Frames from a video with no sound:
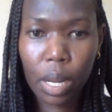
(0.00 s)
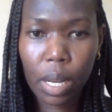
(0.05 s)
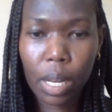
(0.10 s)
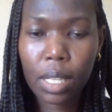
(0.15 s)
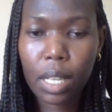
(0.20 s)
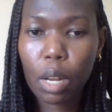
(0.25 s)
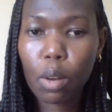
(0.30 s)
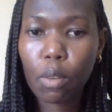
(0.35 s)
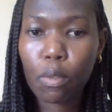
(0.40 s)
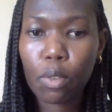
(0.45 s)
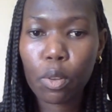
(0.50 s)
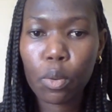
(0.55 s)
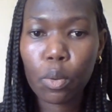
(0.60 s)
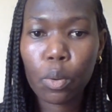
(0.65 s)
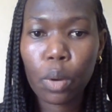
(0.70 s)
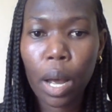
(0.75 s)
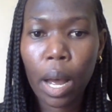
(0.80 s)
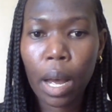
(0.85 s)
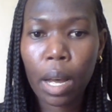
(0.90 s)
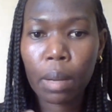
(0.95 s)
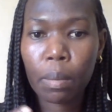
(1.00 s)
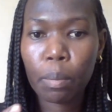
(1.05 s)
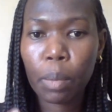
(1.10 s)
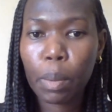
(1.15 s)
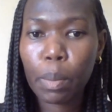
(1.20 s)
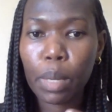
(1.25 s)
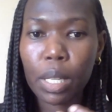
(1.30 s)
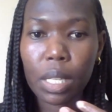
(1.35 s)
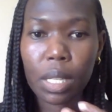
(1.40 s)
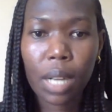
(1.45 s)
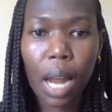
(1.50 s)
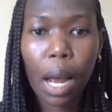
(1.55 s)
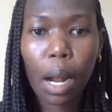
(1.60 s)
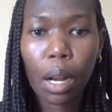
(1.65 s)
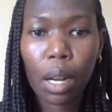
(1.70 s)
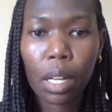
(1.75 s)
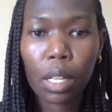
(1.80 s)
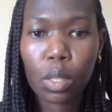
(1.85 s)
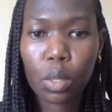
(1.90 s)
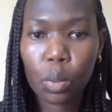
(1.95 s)
instead of you maybe
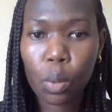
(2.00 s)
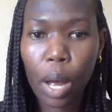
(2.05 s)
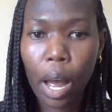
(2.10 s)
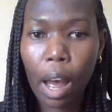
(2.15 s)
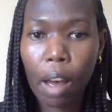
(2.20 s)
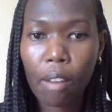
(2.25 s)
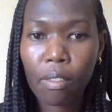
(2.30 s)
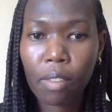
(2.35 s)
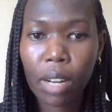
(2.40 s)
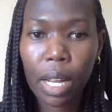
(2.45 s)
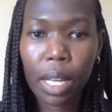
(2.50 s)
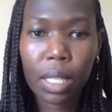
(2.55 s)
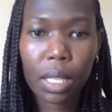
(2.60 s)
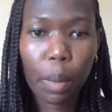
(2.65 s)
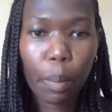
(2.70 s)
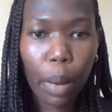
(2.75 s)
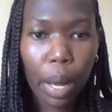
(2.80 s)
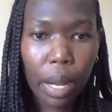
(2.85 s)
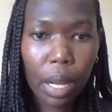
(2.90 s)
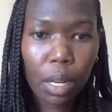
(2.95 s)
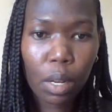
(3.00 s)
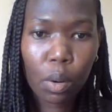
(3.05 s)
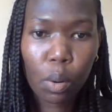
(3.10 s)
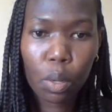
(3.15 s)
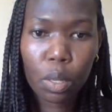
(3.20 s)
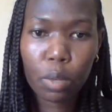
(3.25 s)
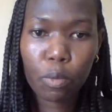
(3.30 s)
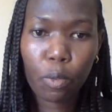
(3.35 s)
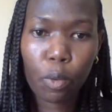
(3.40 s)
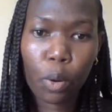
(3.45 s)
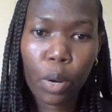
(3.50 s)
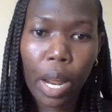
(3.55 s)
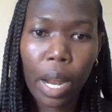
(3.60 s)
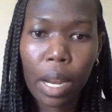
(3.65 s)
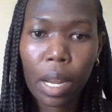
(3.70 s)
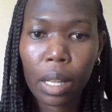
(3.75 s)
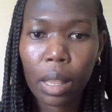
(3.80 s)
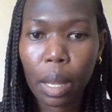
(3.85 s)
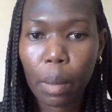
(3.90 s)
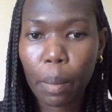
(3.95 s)
struggling to have like separate nodes for
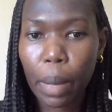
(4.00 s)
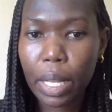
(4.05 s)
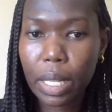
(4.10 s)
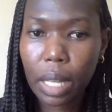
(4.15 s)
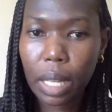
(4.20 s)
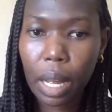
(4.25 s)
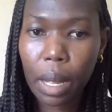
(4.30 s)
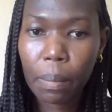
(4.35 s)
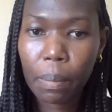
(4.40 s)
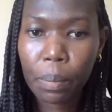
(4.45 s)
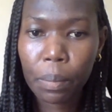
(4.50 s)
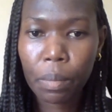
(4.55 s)
running the master